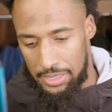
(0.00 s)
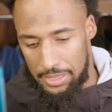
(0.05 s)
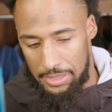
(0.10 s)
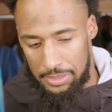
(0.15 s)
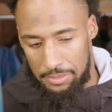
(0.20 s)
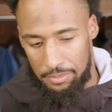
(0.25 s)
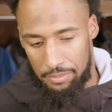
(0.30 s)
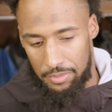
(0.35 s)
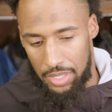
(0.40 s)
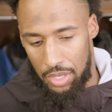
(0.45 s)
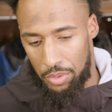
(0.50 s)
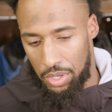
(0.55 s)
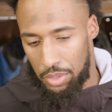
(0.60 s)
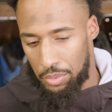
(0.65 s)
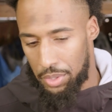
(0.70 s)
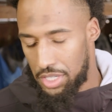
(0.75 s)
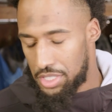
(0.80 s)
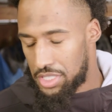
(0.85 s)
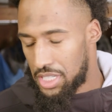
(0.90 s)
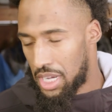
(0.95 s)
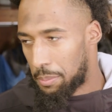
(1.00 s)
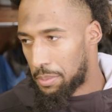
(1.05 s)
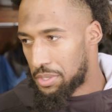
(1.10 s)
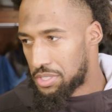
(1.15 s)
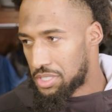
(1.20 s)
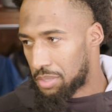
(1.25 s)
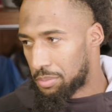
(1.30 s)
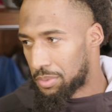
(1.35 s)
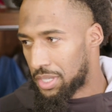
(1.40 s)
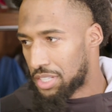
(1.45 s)
um, I want to win a
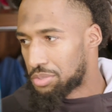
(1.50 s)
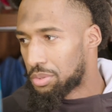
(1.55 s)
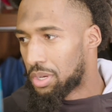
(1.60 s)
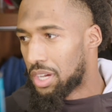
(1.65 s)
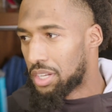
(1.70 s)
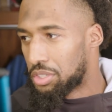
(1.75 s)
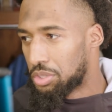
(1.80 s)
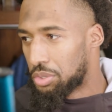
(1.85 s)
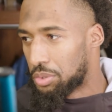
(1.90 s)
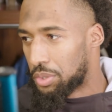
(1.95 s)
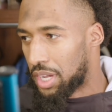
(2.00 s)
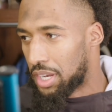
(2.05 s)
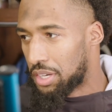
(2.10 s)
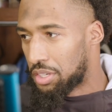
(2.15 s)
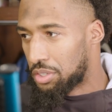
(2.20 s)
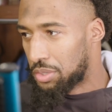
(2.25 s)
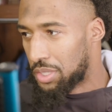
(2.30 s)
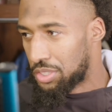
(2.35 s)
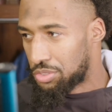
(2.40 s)
championship, and that's why I do what I do.